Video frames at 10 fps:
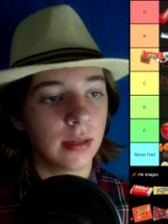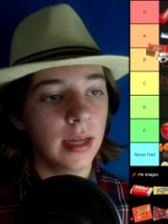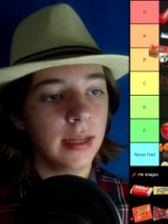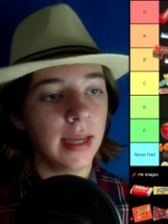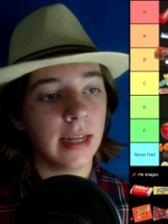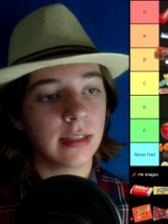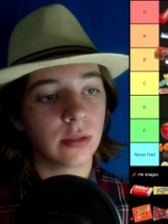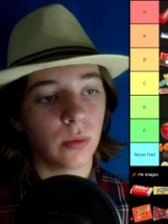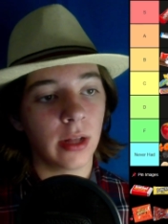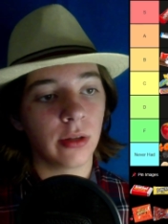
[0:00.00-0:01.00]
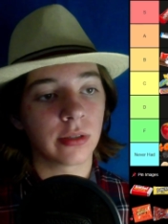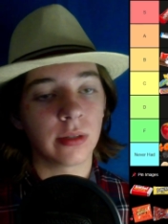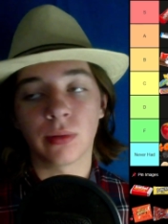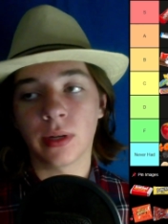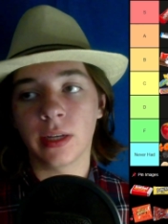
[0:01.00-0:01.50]
Kit Kats as well are some
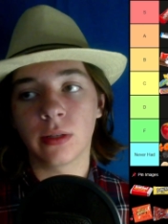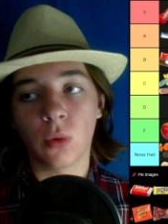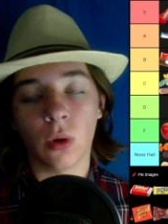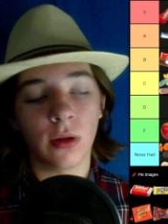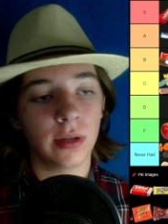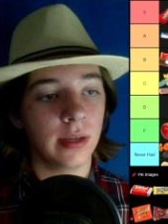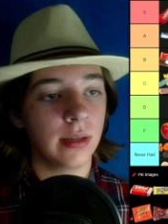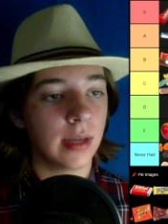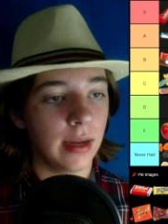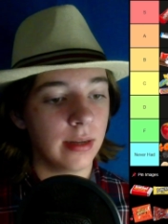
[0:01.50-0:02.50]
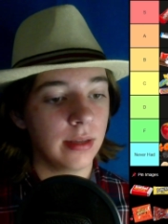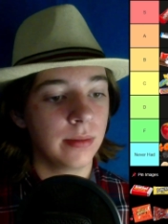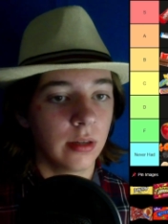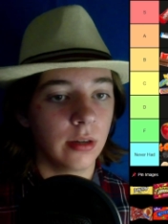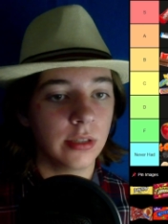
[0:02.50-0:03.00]
pretty good quality candy.
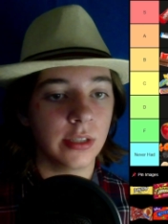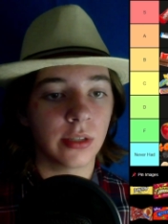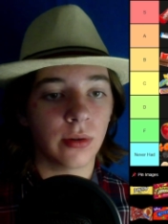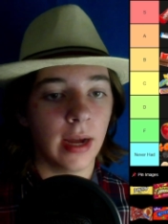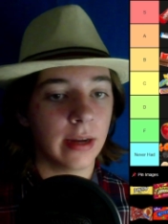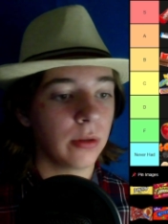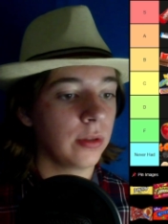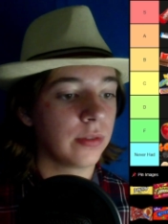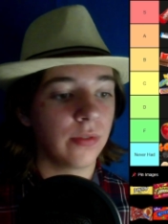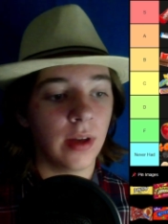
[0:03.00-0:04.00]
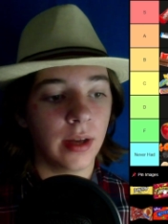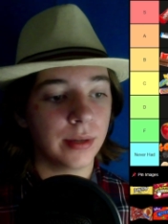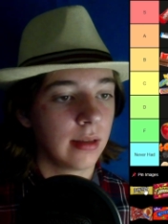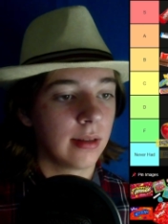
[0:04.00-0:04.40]
Hershey's Crackle is fine.